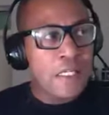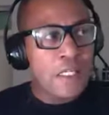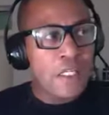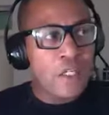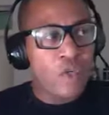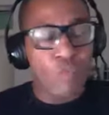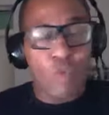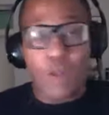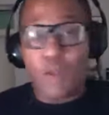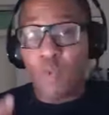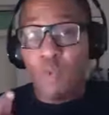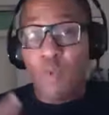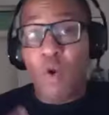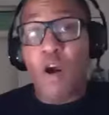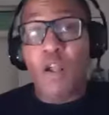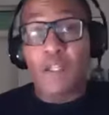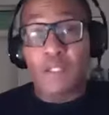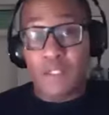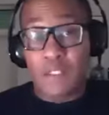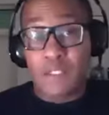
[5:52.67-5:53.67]
Well,
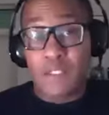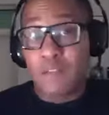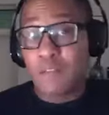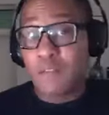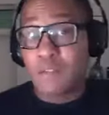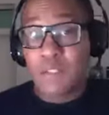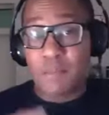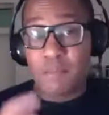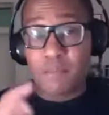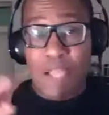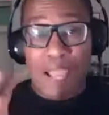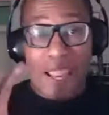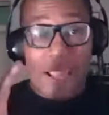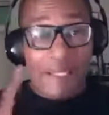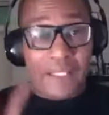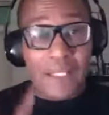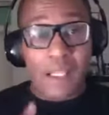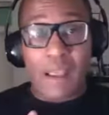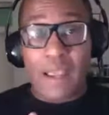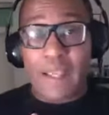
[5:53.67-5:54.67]
one, the
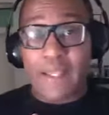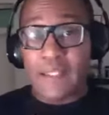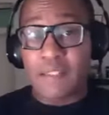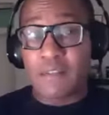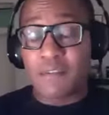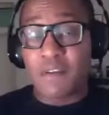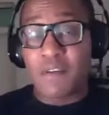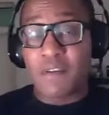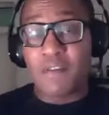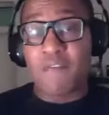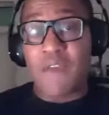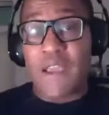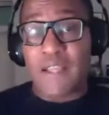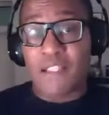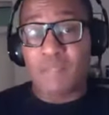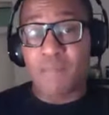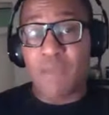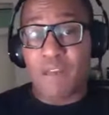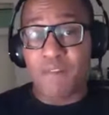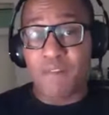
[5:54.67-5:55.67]
headline fact
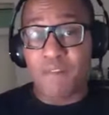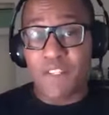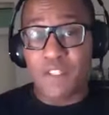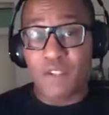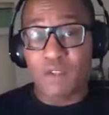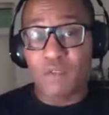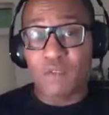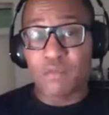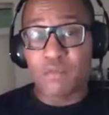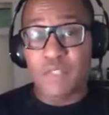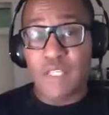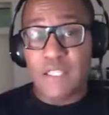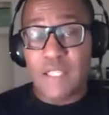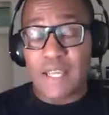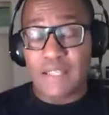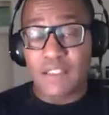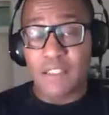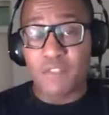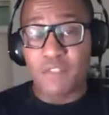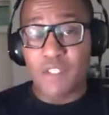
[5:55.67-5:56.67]
about physical
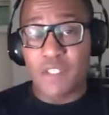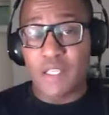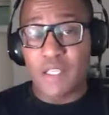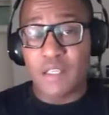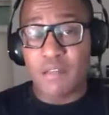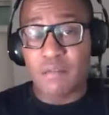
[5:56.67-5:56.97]
inactivity